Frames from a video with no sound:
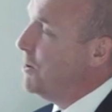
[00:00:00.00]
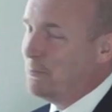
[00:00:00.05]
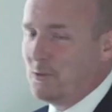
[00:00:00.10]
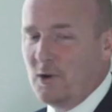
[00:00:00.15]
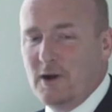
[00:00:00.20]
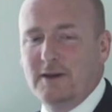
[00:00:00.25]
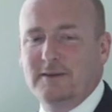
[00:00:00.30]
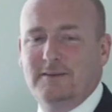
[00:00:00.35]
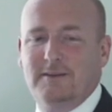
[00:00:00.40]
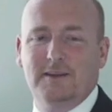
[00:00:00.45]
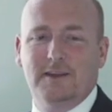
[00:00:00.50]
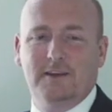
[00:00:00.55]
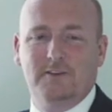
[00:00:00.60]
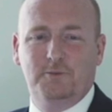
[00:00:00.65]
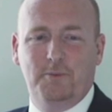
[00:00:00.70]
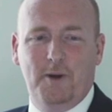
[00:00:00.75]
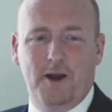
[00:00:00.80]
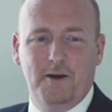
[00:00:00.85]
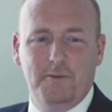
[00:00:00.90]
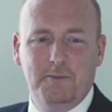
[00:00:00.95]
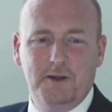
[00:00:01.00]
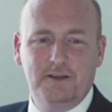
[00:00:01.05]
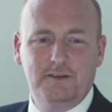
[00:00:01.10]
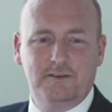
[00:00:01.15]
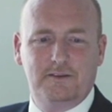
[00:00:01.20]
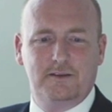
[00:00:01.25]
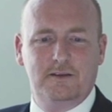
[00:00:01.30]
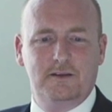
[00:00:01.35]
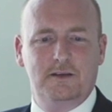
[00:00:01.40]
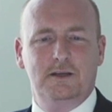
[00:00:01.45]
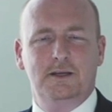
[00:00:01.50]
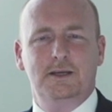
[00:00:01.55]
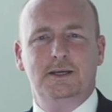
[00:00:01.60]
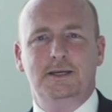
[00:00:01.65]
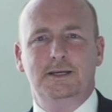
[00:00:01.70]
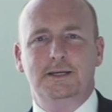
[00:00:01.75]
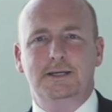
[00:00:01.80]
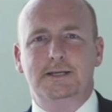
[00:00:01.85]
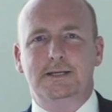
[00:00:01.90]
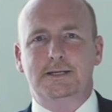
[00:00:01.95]
Prior to the experiment,
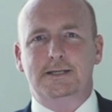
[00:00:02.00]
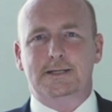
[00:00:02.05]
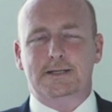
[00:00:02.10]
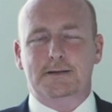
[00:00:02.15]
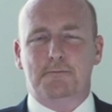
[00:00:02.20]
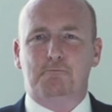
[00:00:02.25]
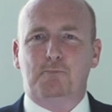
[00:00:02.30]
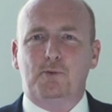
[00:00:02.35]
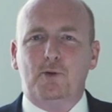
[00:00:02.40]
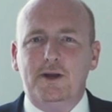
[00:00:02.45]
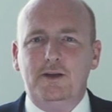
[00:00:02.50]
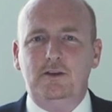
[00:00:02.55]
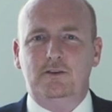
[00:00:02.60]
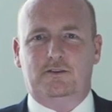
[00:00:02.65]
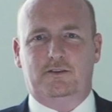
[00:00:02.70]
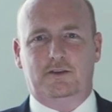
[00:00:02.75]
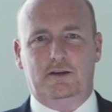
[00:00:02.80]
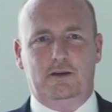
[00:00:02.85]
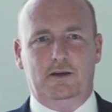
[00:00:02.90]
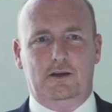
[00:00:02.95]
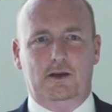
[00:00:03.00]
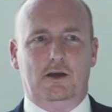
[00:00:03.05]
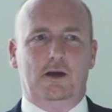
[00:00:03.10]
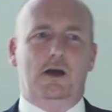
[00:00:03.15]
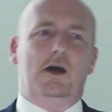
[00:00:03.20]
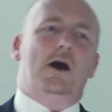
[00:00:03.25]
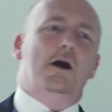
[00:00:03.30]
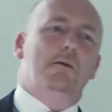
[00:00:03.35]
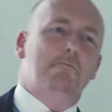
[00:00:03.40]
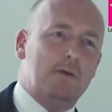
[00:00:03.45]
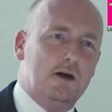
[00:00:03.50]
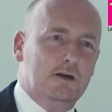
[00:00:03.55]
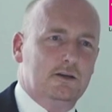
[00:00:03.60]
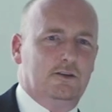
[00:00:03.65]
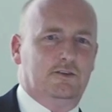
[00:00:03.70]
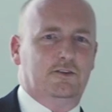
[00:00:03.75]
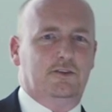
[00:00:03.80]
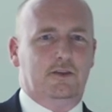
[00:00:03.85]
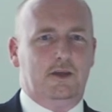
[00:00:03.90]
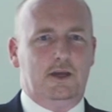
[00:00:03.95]
print
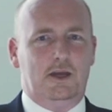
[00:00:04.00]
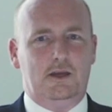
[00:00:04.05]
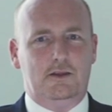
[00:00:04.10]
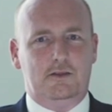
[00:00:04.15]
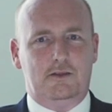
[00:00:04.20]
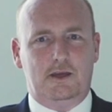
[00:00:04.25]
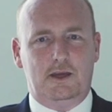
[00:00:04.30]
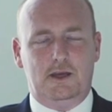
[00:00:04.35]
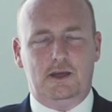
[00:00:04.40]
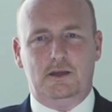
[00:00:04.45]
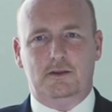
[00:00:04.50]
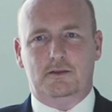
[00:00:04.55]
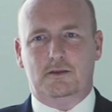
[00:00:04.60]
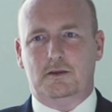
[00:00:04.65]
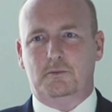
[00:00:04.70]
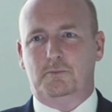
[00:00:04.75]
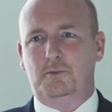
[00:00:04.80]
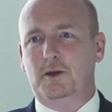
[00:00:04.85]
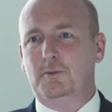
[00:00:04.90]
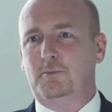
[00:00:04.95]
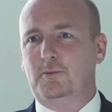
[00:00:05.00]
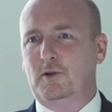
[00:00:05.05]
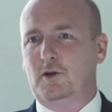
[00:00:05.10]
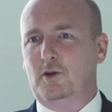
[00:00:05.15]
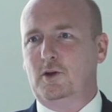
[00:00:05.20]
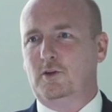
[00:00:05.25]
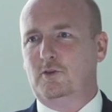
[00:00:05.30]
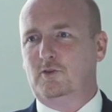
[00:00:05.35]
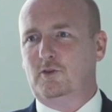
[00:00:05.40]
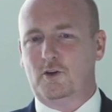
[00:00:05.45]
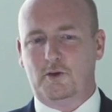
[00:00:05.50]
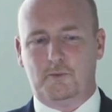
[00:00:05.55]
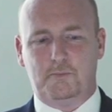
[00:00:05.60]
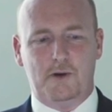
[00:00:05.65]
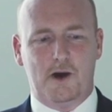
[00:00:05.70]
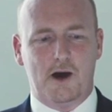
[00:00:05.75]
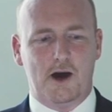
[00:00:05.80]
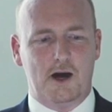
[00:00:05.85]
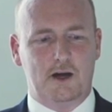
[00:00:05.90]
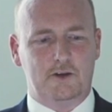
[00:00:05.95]
amongst the people who took
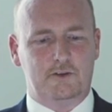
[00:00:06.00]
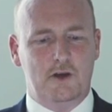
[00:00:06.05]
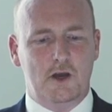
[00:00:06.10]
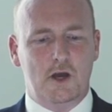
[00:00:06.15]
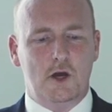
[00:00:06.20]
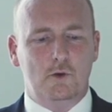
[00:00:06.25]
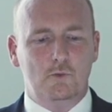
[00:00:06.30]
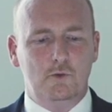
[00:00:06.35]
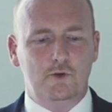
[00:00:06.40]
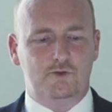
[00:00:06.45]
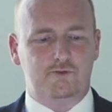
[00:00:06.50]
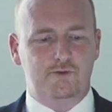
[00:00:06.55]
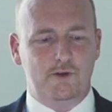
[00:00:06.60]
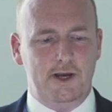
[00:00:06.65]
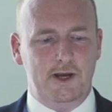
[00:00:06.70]
part was